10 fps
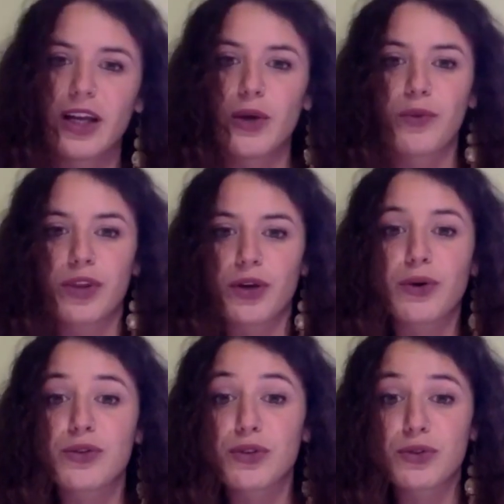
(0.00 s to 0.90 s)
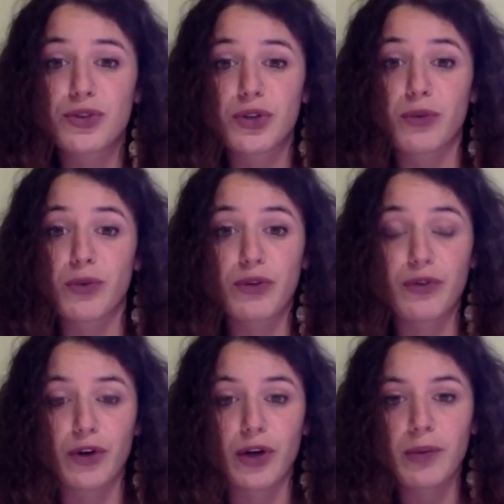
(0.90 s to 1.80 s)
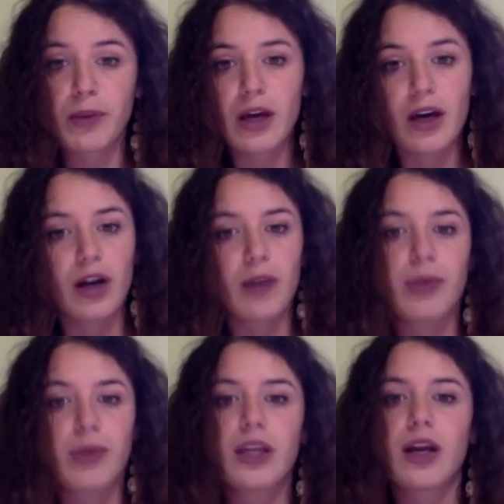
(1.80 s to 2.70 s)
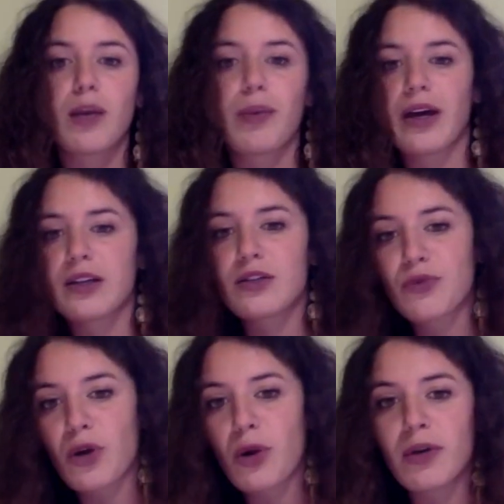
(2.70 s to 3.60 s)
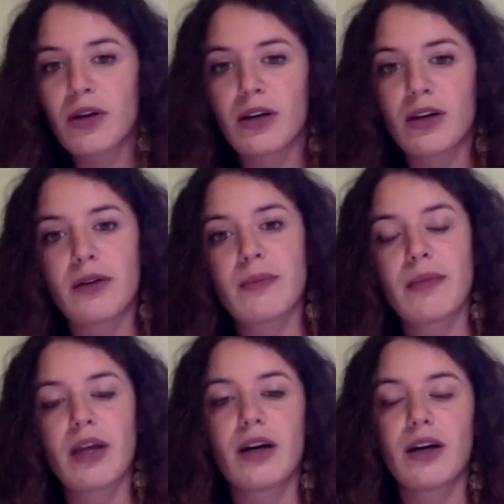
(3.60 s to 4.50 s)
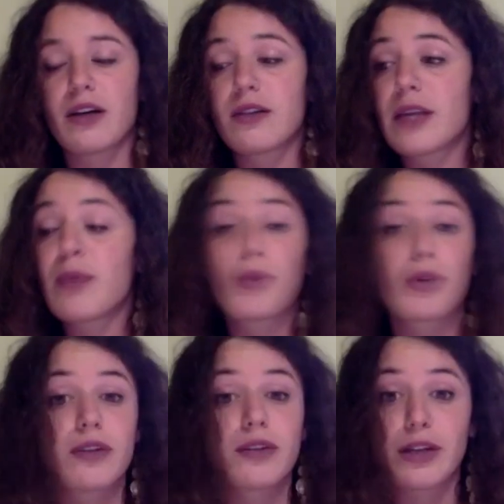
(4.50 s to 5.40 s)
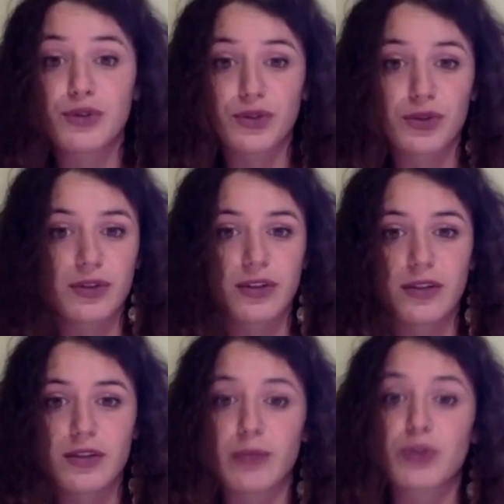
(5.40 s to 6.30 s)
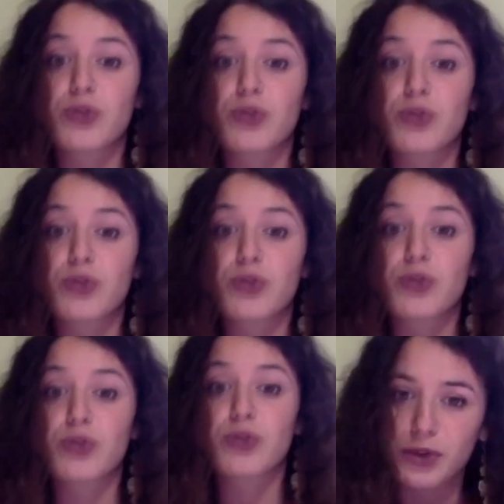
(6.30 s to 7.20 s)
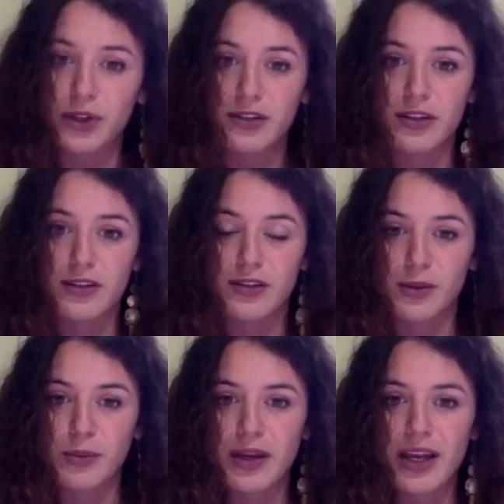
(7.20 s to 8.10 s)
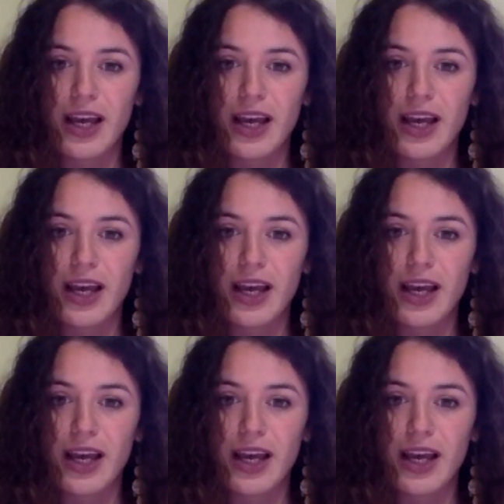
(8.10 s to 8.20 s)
with a constitutional reform, Armenia passed from a semi-presidential system to a parliamentary system.